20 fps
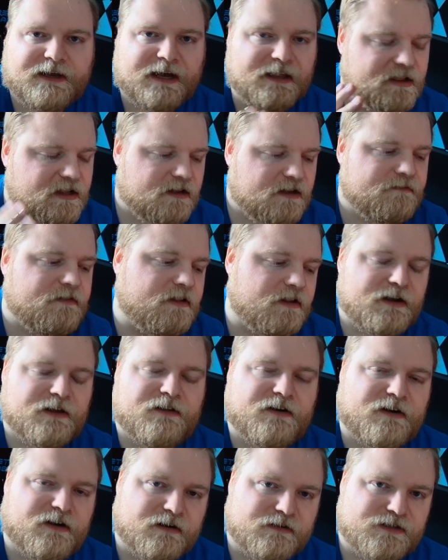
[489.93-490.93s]
I love the look of
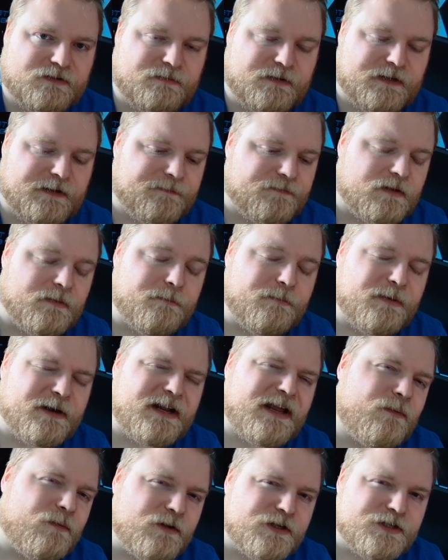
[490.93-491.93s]
the RGB, but
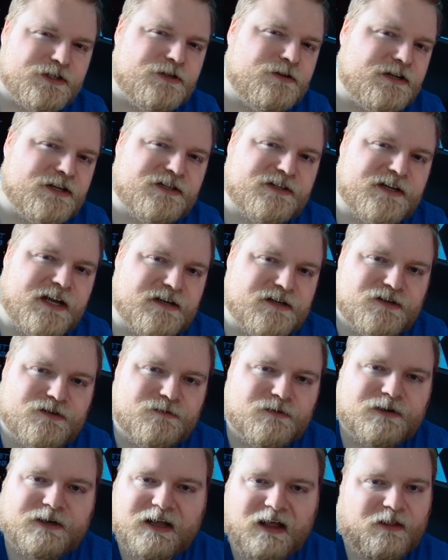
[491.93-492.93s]
I wish you could change it
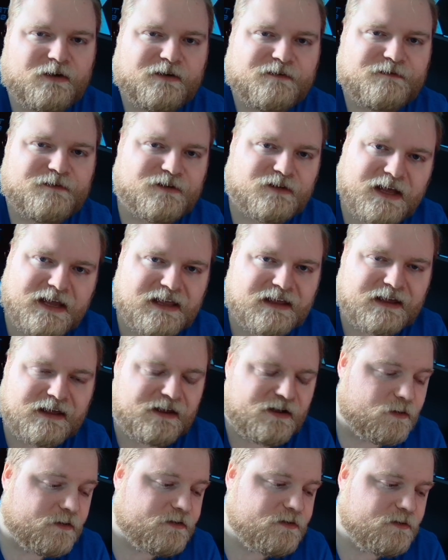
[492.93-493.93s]
to a color of your liking
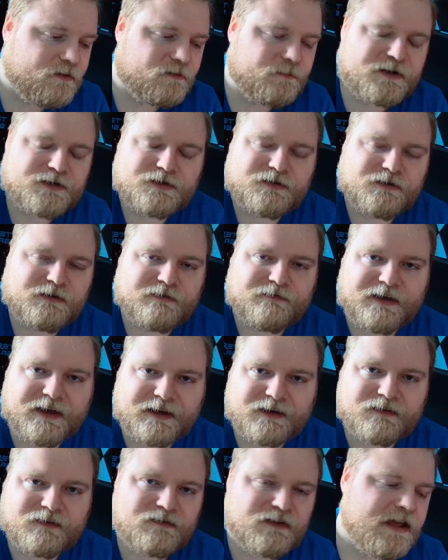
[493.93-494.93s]
or do special
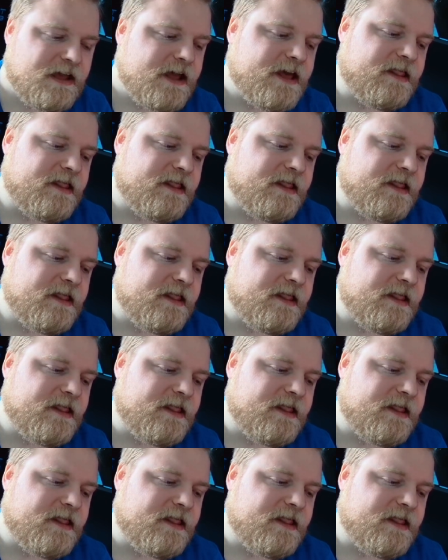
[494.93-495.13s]
effects.